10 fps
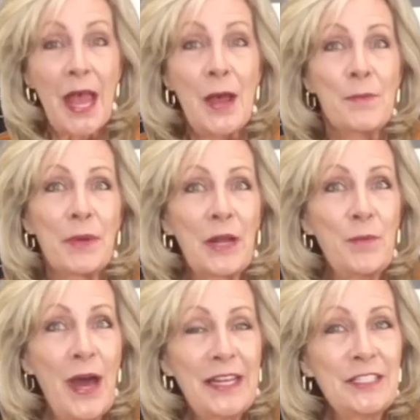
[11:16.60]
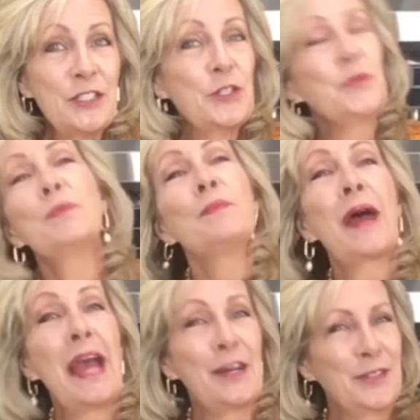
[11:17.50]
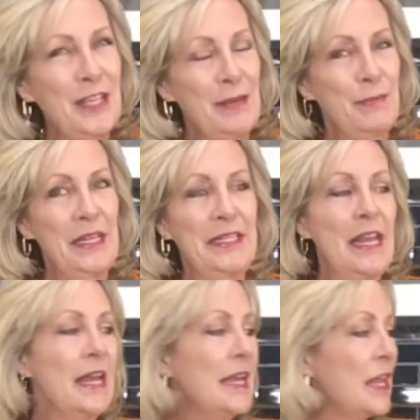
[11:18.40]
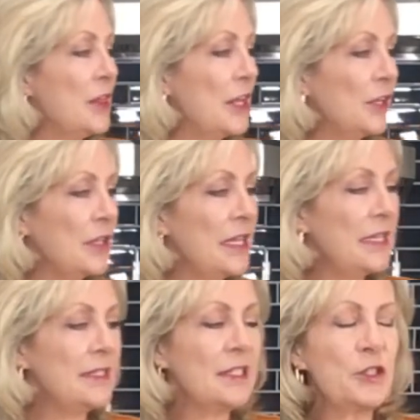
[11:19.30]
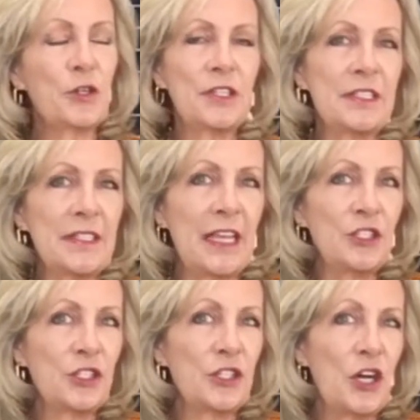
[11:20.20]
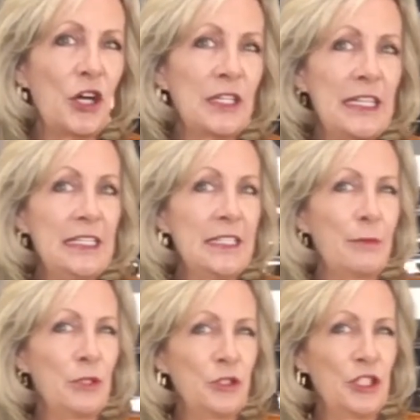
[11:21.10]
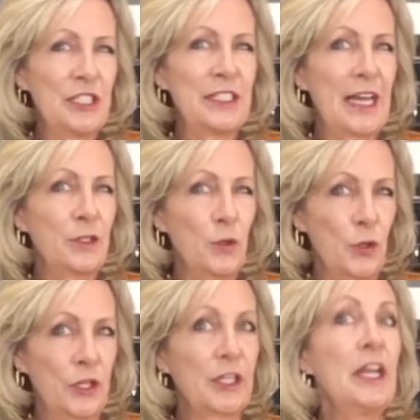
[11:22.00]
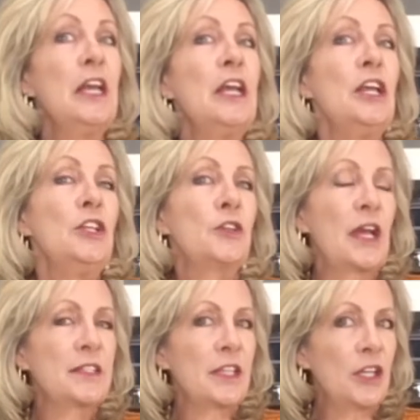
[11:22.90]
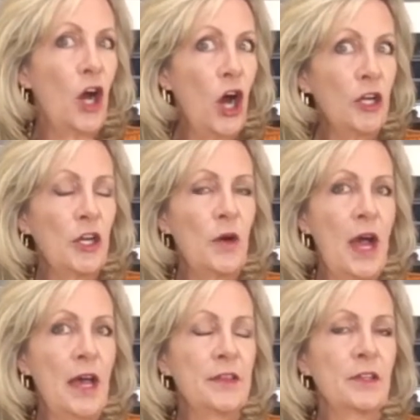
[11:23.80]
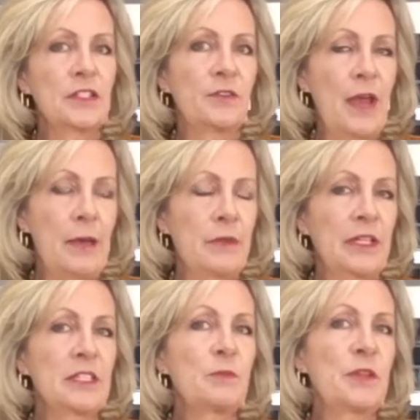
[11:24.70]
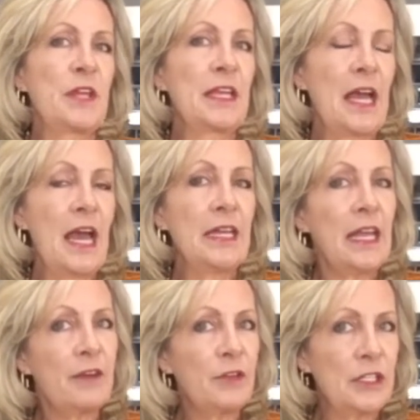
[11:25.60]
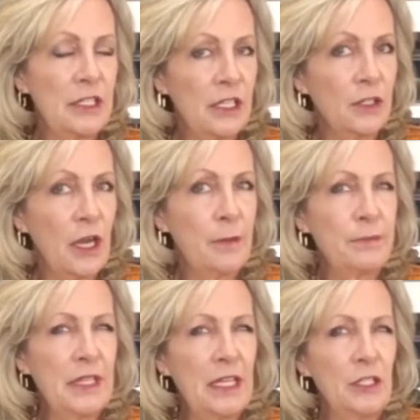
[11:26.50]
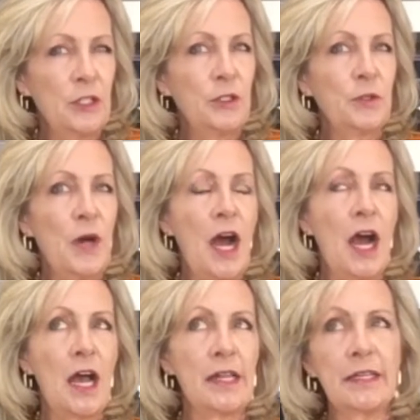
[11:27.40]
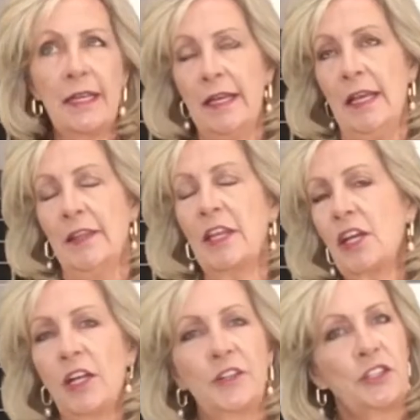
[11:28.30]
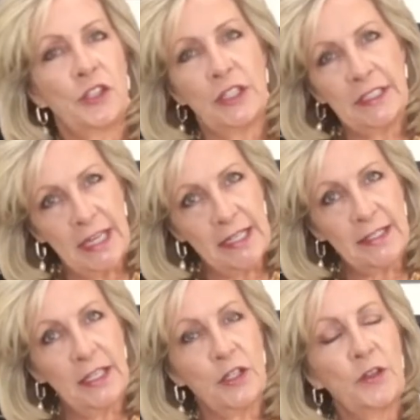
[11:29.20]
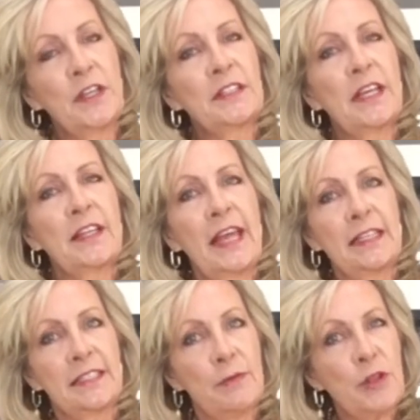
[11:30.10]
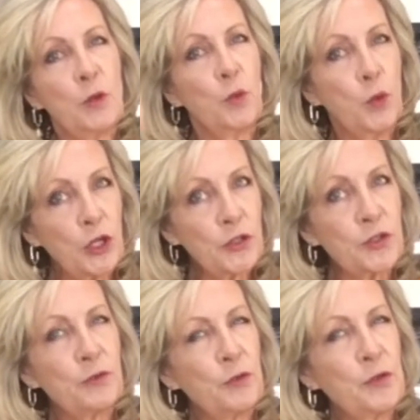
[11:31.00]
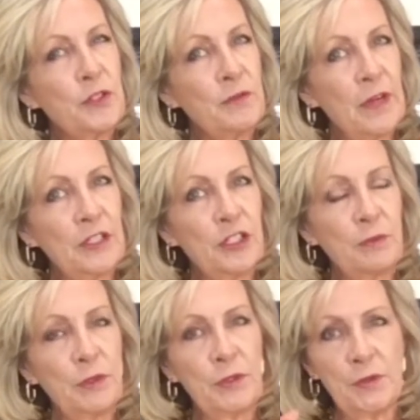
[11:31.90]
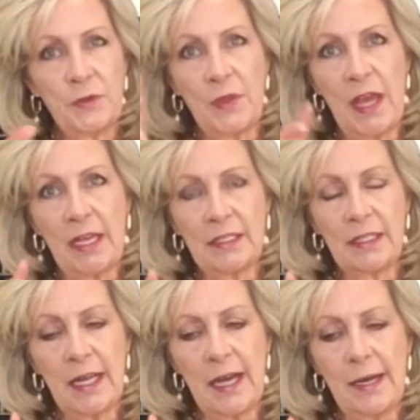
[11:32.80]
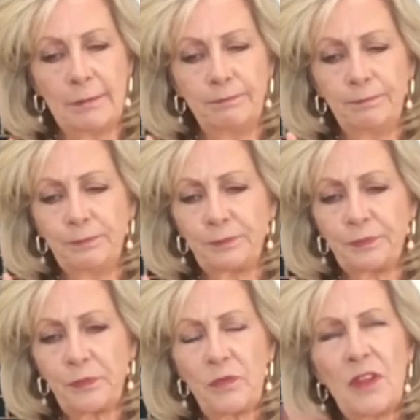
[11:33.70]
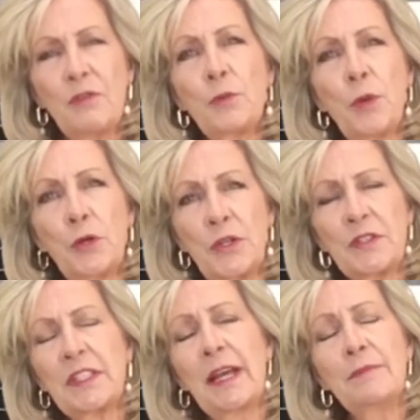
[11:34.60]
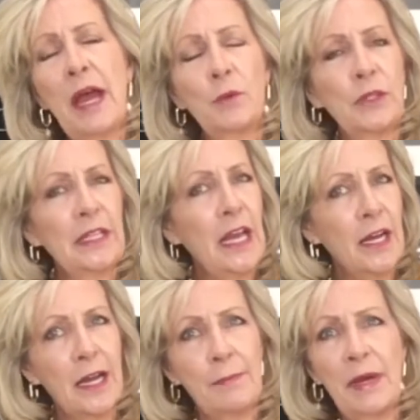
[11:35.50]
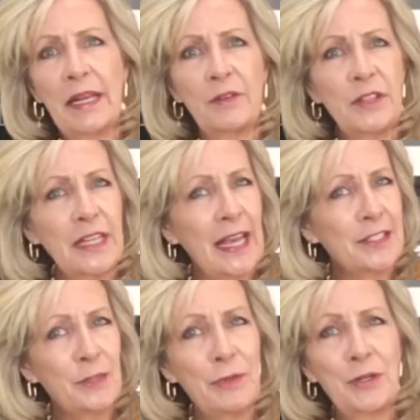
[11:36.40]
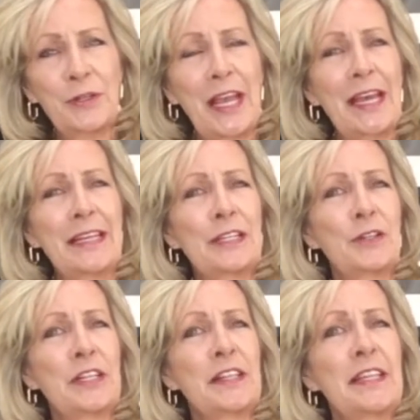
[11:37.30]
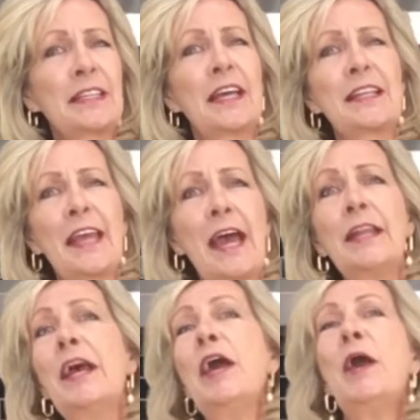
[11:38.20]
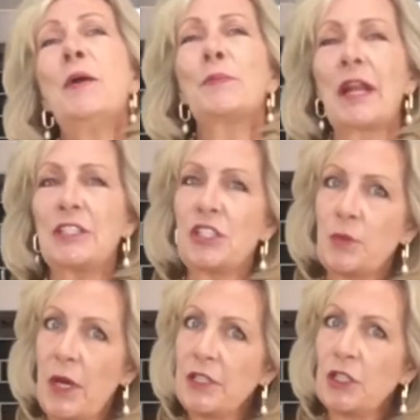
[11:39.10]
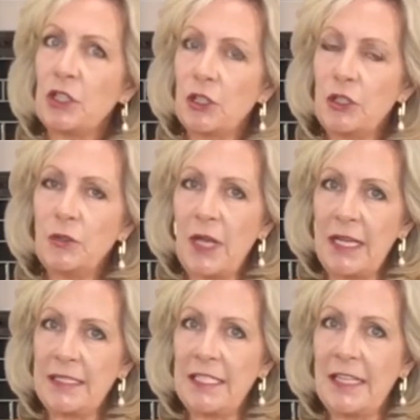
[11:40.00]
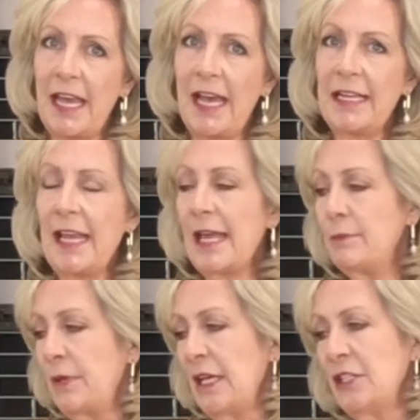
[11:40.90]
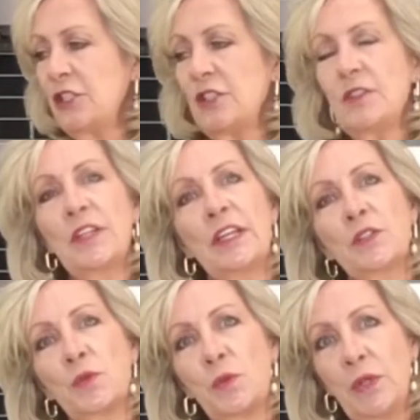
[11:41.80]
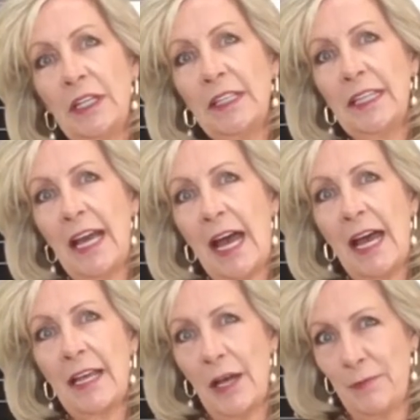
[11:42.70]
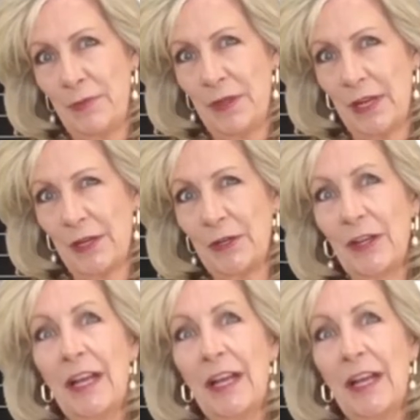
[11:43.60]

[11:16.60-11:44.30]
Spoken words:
But I wanted to do my housekeeping. There is an organization called EWG.org. You guys can all go on there, it's fabulous, but they kind of every year update you on, they call it the Dirty Dozen or things like that, some of the worst fruits and vegetables that, for produce, and I'm not really hung up on everything has to be organic or anything like that, but I just wanted to alert you guys to that. And peaches is really high up there.